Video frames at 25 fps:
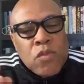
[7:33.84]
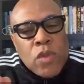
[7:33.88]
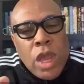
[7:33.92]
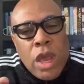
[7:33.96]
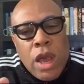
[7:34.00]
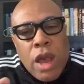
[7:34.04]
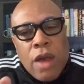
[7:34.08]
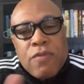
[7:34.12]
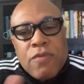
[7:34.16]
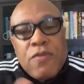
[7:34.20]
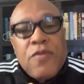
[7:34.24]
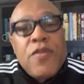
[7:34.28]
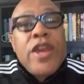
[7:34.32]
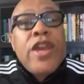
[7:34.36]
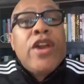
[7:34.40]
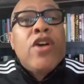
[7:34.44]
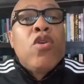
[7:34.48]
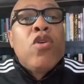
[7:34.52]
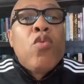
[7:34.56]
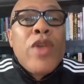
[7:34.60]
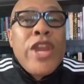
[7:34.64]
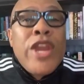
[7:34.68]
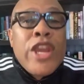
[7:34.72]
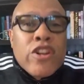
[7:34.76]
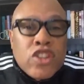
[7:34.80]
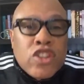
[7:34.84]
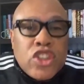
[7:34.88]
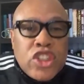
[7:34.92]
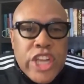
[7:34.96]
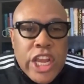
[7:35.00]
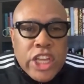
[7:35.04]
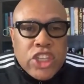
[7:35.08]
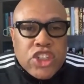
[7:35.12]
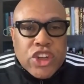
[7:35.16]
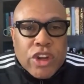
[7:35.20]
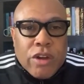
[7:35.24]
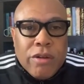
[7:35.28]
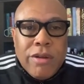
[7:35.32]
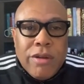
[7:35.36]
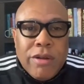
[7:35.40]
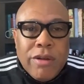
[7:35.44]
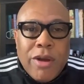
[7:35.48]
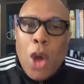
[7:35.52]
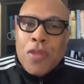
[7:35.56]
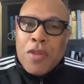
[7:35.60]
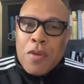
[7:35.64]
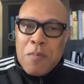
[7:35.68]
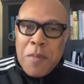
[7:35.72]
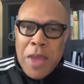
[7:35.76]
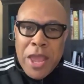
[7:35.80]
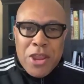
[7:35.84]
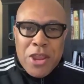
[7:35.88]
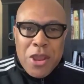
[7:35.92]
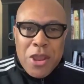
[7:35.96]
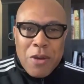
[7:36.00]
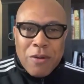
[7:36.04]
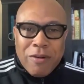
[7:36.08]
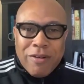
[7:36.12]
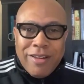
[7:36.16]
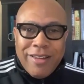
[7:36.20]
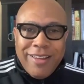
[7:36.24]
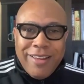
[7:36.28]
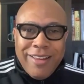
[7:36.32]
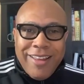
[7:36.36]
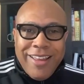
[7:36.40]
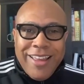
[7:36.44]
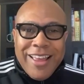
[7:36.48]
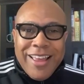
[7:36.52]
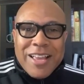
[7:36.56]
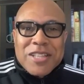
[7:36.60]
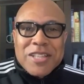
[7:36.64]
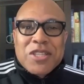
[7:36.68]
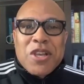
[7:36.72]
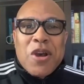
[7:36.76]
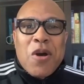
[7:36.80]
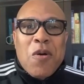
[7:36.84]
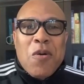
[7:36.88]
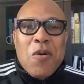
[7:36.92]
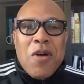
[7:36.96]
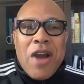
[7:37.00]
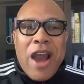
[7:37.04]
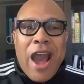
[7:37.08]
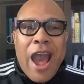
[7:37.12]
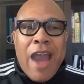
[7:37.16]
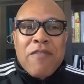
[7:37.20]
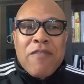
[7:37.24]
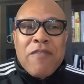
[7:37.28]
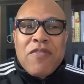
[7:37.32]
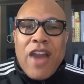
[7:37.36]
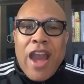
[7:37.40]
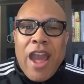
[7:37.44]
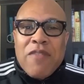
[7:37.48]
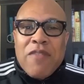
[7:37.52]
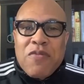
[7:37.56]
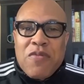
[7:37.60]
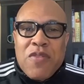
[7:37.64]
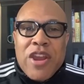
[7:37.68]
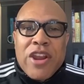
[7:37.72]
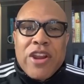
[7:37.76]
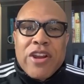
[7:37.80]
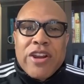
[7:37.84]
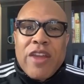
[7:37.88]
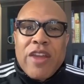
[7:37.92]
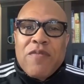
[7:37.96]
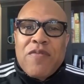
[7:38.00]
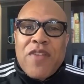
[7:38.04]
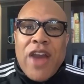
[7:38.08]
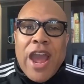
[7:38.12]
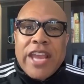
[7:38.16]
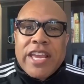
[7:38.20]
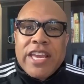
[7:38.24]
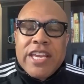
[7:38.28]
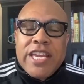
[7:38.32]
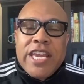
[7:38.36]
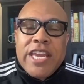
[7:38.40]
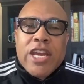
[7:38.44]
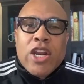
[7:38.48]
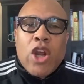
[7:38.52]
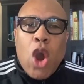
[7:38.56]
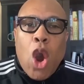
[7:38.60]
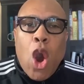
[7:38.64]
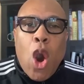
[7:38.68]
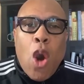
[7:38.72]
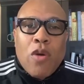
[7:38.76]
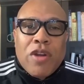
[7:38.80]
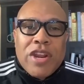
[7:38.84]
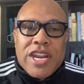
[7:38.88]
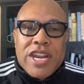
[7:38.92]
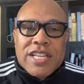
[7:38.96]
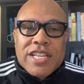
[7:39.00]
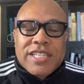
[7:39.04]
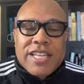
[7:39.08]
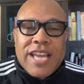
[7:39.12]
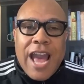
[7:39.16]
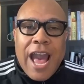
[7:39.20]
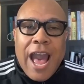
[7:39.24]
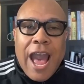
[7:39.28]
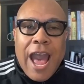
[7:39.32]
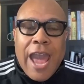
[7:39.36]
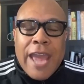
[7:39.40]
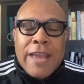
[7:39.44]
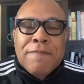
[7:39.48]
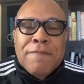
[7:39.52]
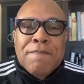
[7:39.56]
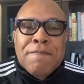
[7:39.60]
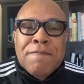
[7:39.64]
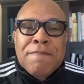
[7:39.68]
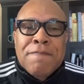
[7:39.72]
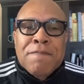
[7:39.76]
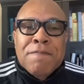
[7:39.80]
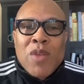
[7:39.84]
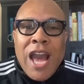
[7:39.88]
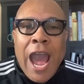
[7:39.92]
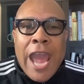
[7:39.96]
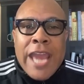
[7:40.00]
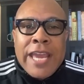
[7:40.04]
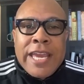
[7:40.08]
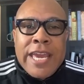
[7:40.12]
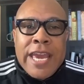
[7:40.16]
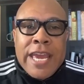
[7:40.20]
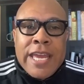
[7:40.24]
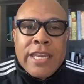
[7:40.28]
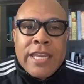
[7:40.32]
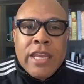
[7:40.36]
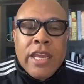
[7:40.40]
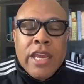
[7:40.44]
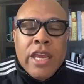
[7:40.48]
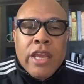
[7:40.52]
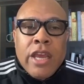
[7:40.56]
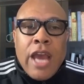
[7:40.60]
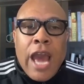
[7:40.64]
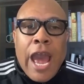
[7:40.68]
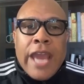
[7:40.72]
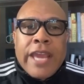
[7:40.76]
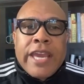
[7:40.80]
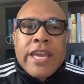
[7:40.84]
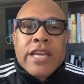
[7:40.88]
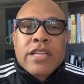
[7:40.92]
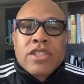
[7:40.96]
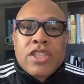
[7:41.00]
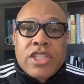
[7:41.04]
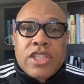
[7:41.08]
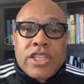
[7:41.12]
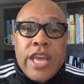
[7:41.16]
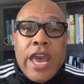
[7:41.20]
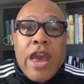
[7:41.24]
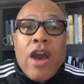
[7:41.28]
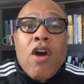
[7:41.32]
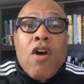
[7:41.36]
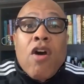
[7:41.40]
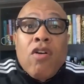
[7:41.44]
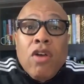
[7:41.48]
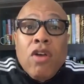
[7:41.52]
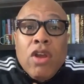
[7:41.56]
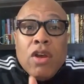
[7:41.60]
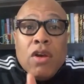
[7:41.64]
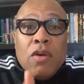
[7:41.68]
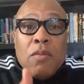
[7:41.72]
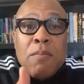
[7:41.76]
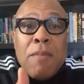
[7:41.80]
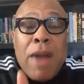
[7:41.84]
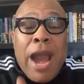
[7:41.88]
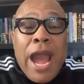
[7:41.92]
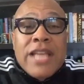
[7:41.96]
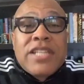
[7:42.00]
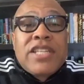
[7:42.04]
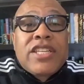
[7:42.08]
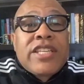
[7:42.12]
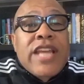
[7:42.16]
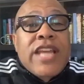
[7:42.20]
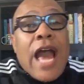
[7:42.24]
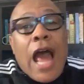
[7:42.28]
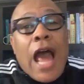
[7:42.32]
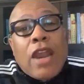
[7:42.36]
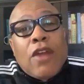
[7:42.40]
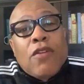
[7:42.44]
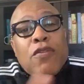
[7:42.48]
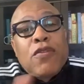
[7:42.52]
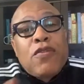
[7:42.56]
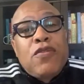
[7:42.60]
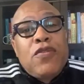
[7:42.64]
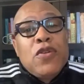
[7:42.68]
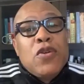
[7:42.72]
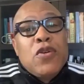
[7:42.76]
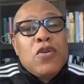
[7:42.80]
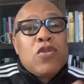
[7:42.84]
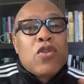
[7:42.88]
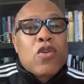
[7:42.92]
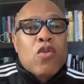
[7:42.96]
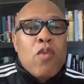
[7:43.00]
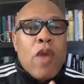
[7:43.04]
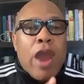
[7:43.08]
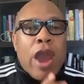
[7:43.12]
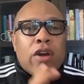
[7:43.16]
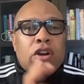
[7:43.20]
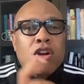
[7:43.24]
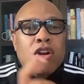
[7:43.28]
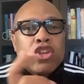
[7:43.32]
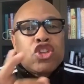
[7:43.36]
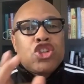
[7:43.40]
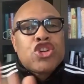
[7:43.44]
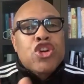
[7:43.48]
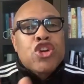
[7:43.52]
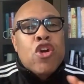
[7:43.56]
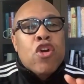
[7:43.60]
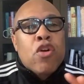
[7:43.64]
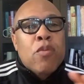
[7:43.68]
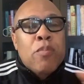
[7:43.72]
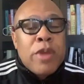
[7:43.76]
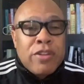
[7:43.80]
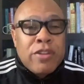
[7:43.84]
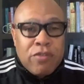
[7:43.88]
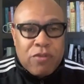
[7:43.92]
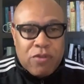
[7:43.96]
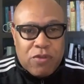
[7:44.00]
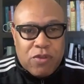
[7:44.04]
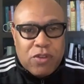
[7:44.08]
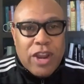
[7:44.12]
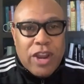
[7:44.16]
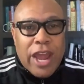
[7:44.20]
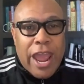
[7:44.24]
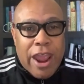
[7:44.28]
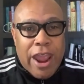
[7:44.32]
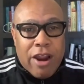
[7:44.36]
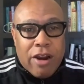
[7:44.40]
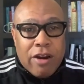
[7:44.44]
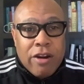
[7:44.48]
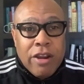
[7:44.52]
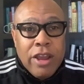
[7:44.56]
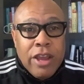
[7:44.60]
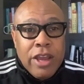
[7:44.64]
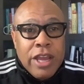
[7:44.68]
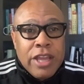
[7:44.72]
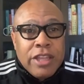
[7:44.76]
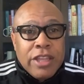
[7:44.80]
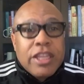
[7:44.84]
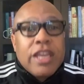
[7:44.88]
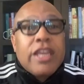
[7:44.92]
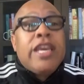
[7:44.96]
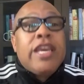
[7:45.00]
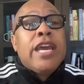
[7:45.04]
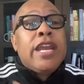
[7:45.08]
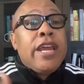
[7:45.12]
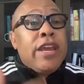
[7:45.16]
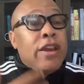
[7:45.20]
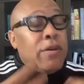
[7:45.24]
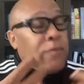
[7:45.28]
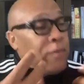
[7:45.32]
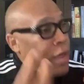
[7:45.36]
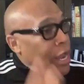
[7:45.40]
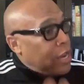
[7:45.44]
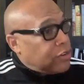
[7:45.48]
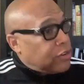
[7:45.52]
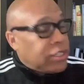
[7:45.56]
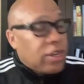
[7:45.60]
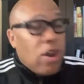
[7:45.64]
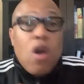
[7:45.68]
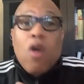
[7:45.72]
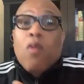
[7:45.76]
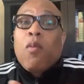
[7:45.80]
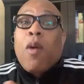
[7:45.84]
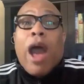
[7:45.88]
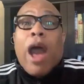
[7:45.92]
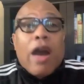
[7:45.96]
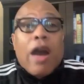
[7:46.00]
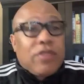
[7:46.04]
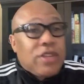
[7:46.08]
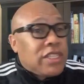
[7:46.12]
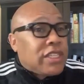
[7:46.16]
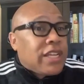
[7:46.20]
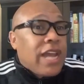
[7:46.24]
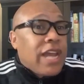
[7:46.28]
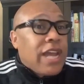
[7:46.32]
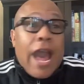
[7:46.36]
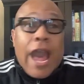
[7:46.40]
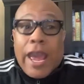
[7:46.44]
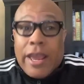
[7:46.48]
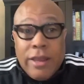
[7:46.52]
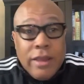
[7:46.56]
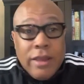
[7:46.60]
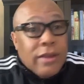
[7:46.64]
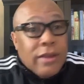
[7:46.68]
a veal Wiener Schnitzel on the menu. So I figured if I can get a hold of this guy, I can sell my style of food around a German flair to get him interested. Oh, wow, this guy